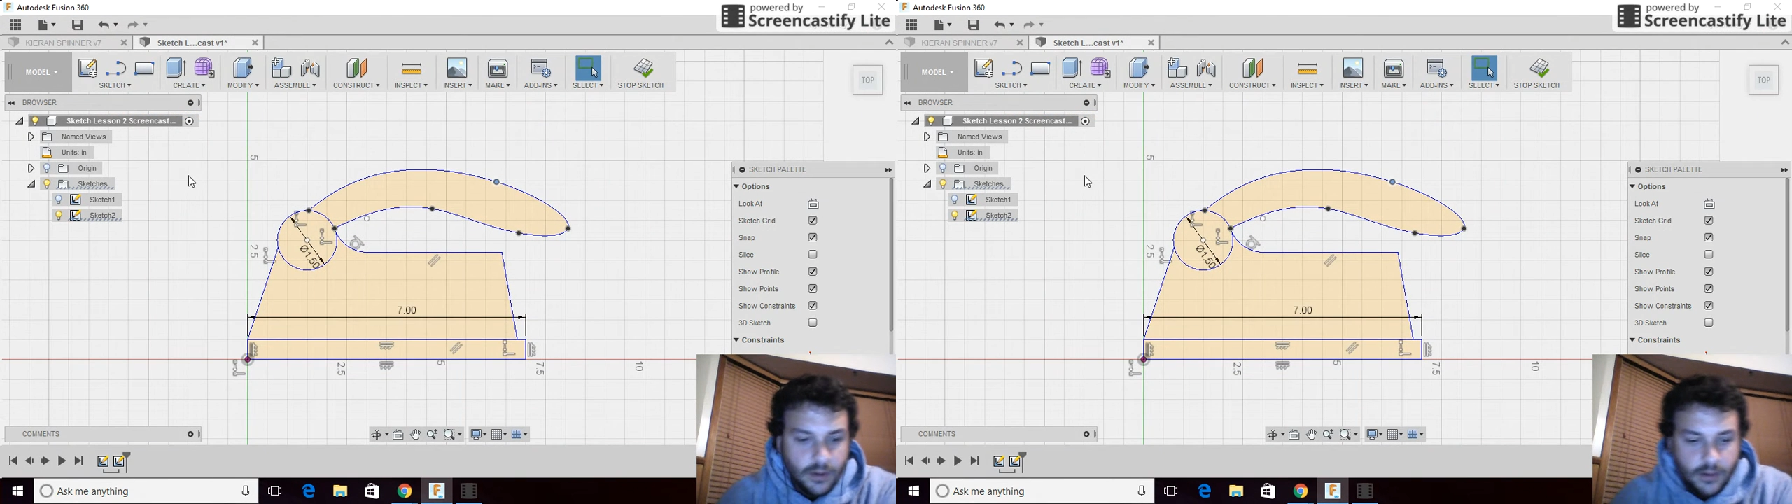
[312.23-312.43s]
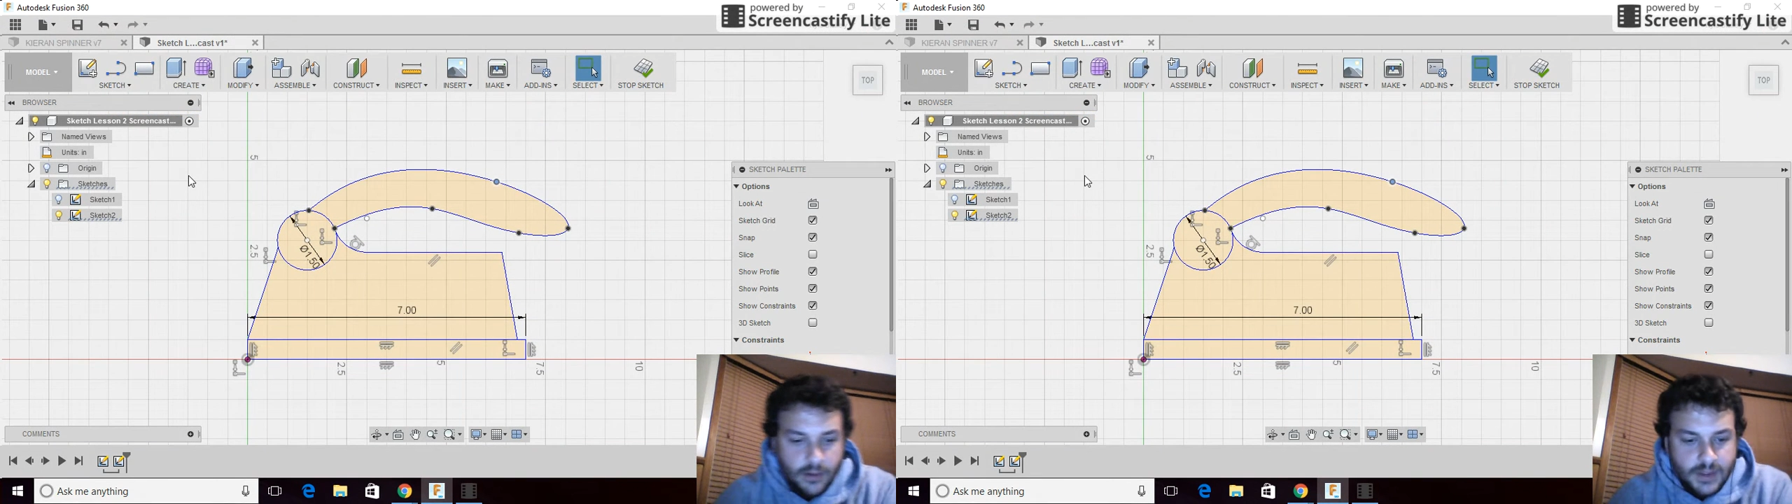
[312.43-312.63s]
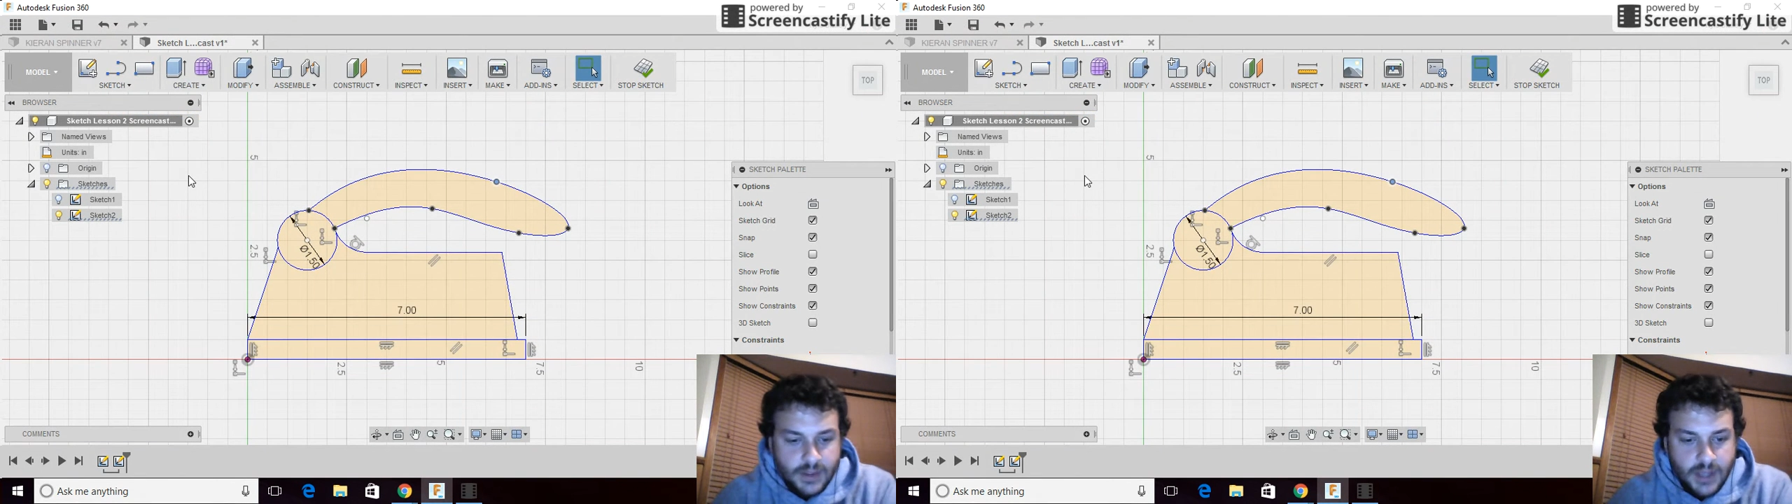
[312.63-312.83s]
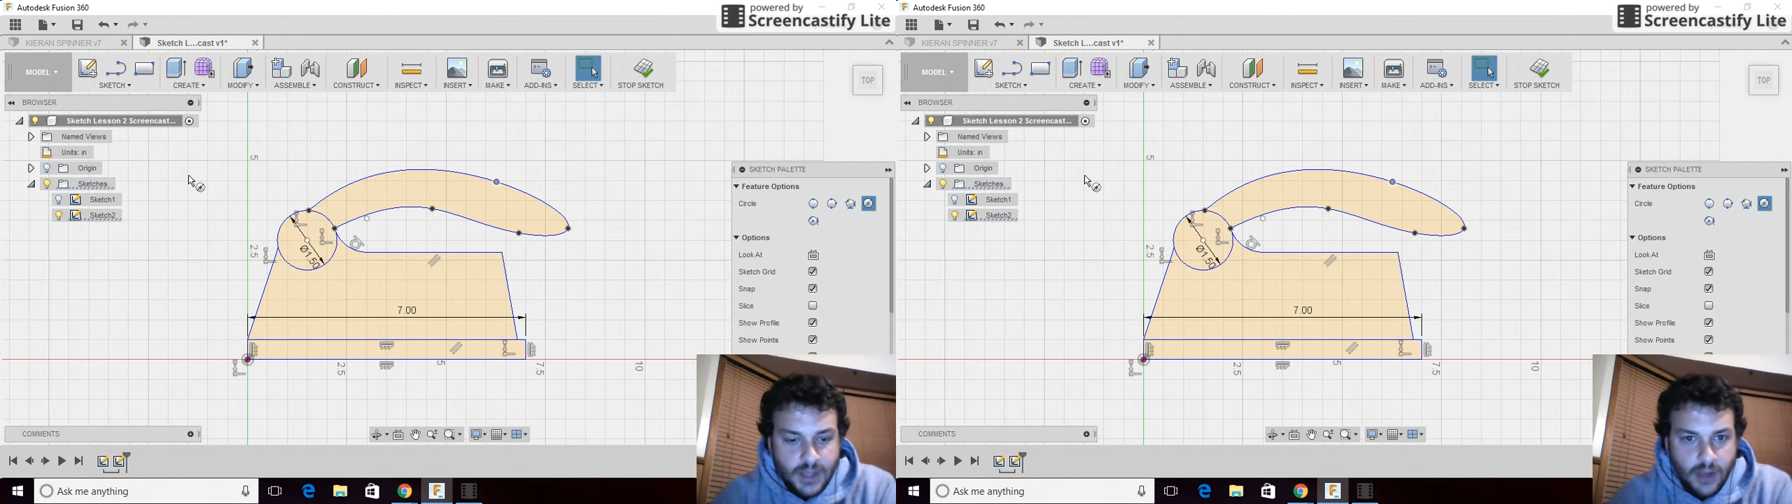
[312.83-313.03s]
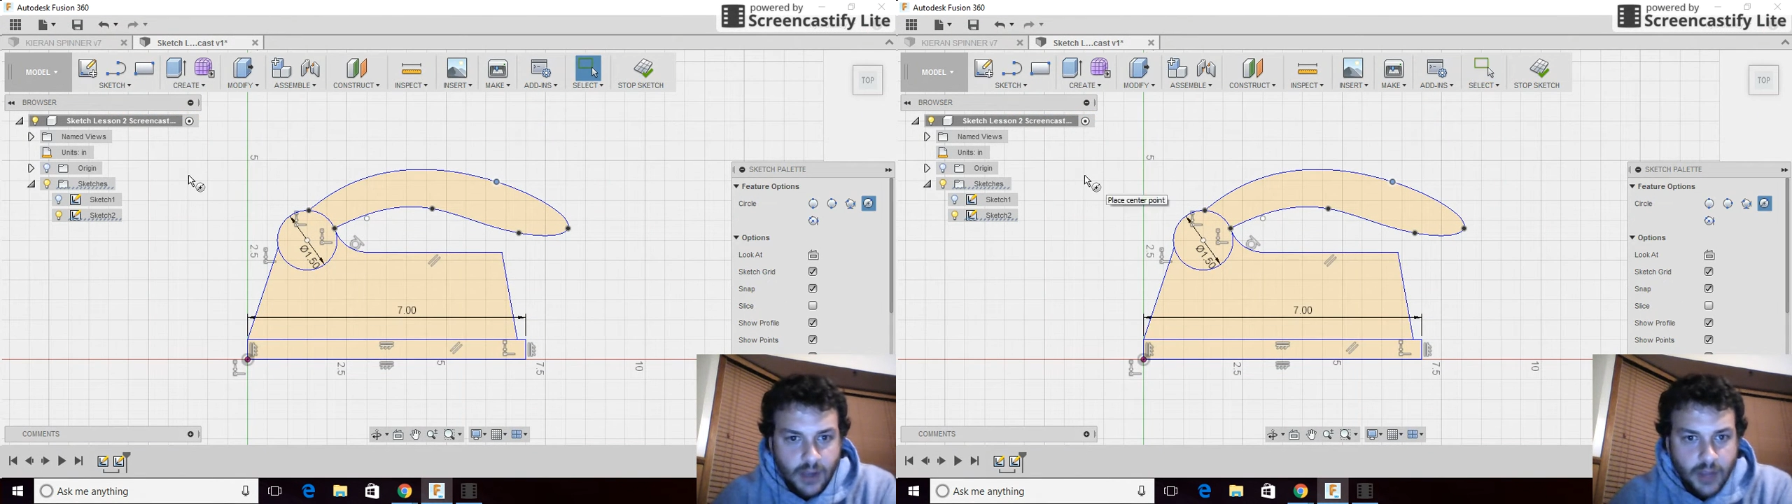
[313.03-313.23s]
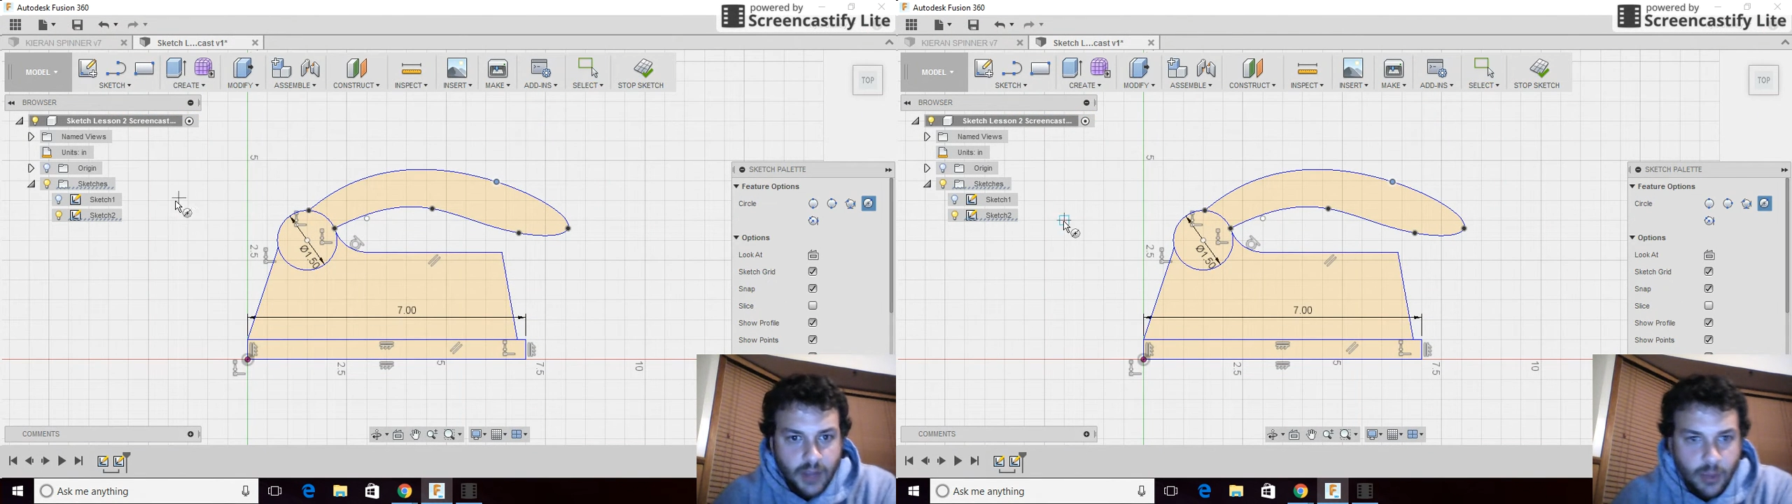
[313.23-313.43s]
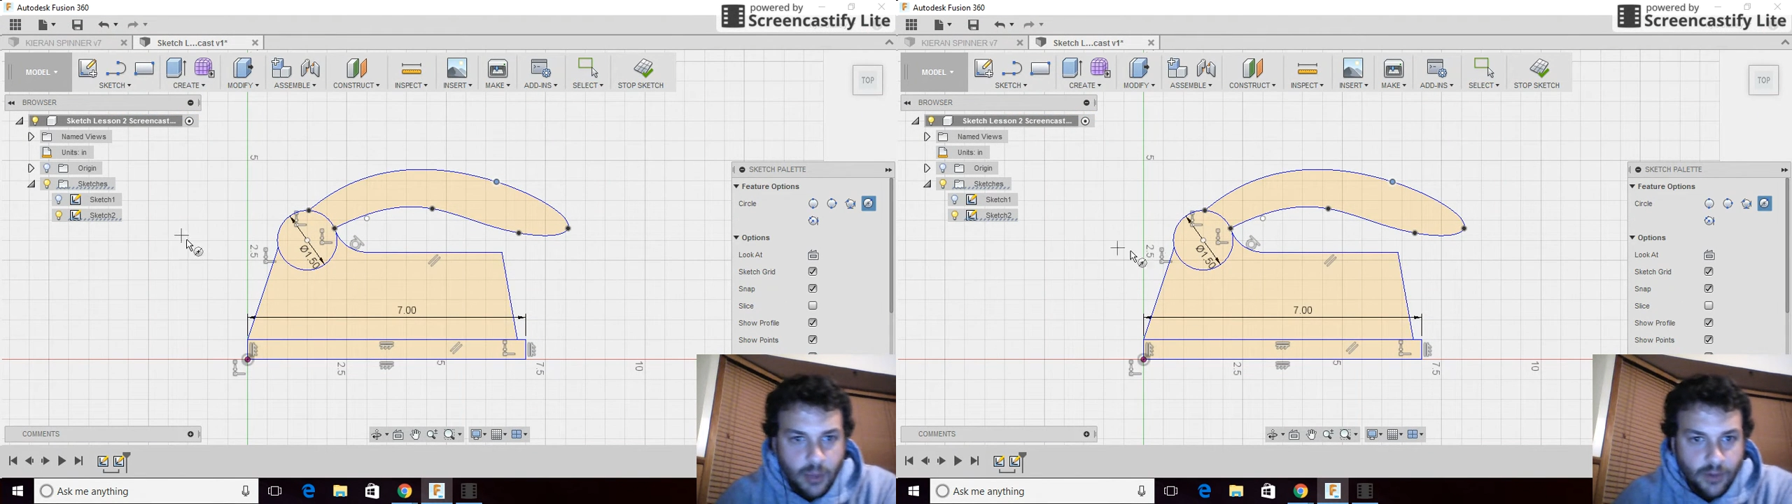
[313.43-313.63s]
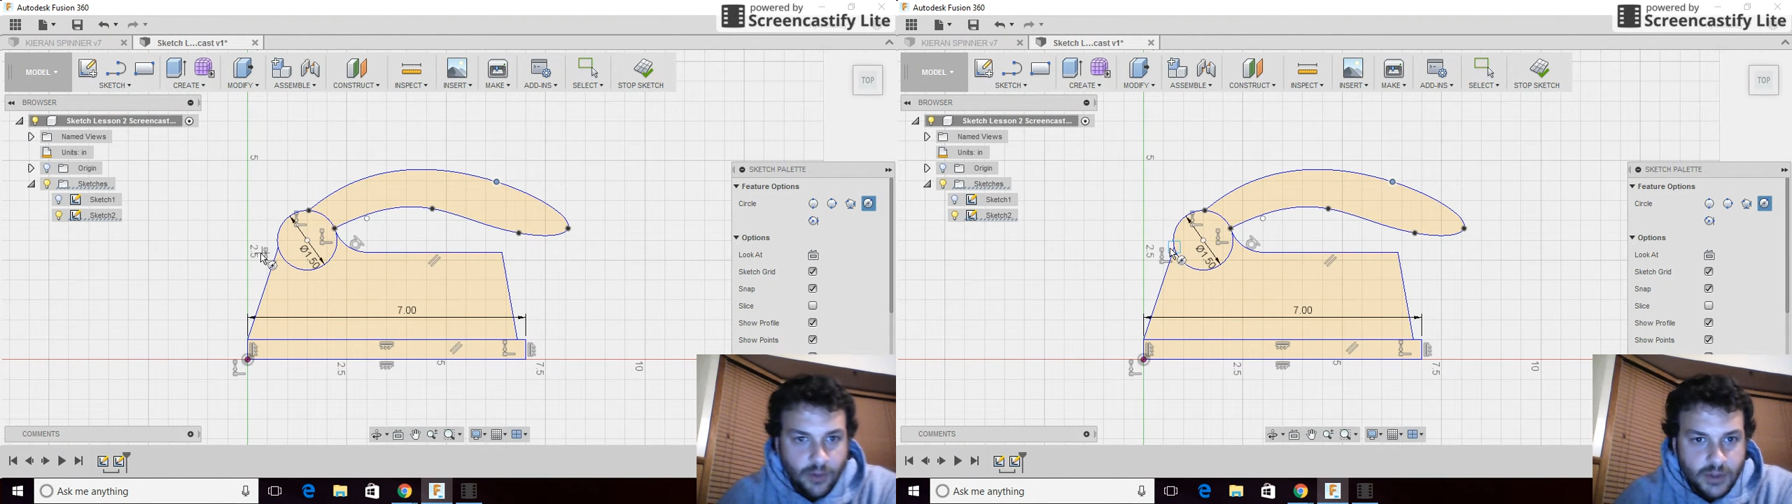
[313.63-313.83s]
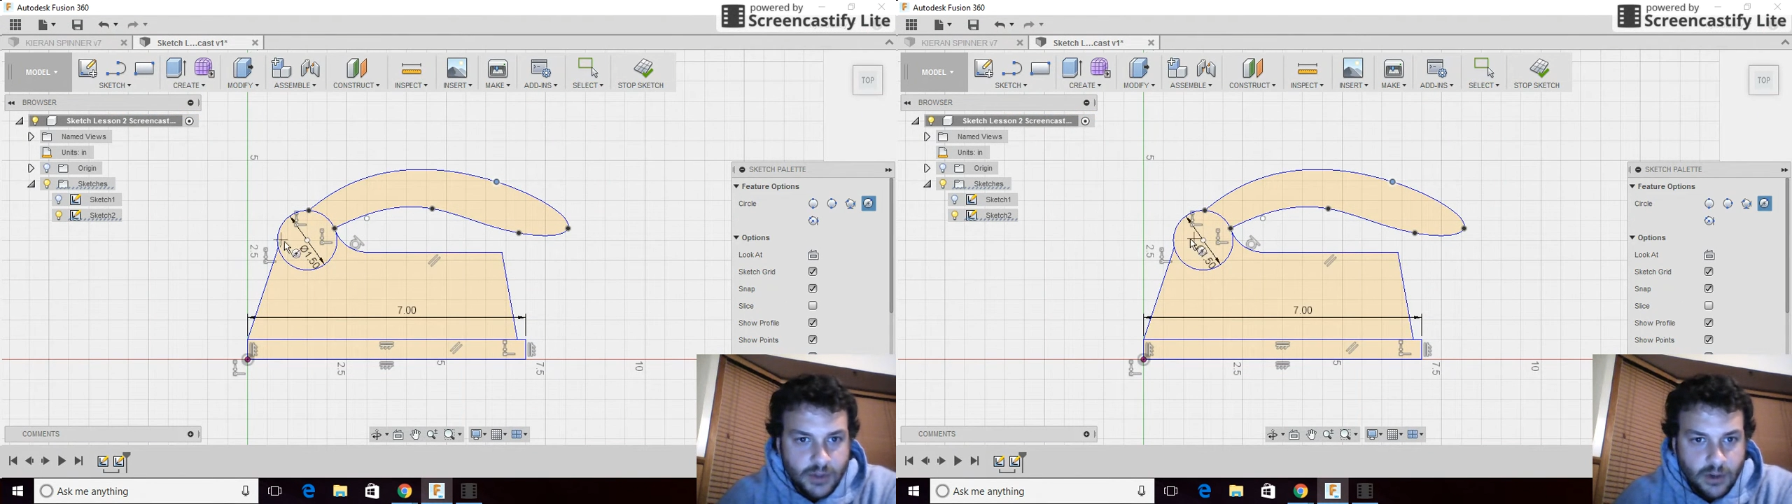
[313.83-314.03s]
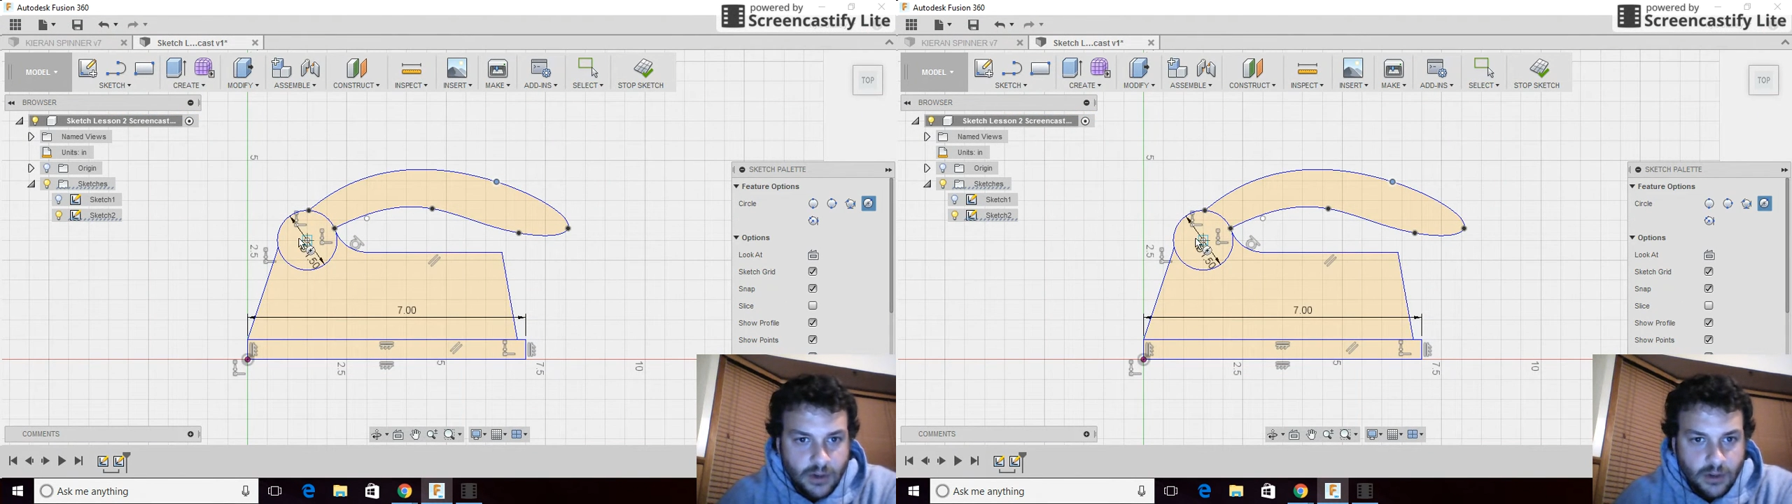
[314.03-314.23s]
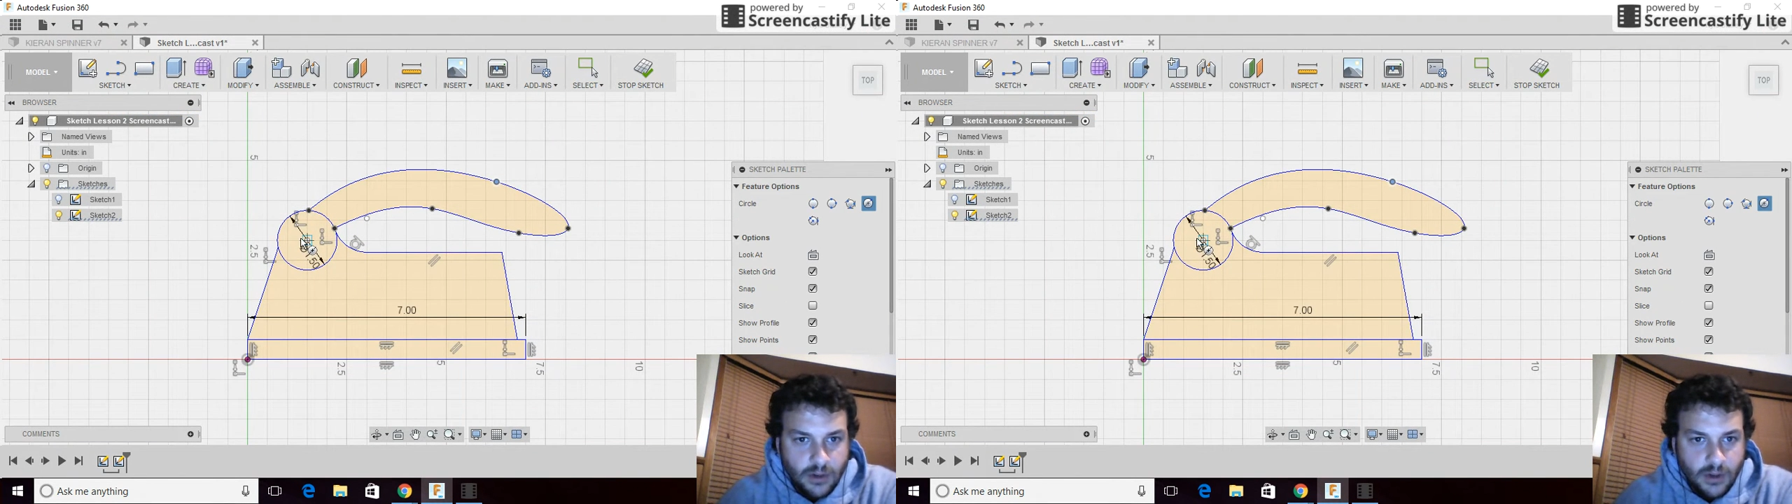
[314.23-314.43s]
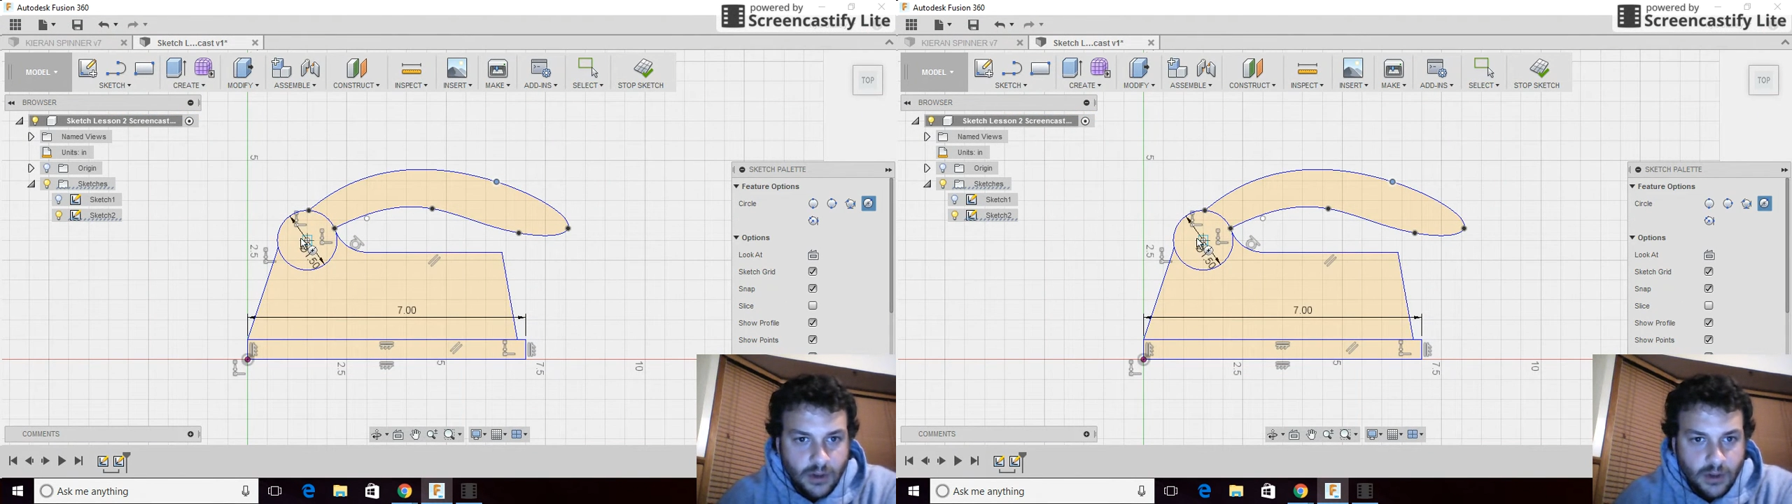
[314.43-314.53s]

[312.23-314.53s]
C on the keyboard for circle.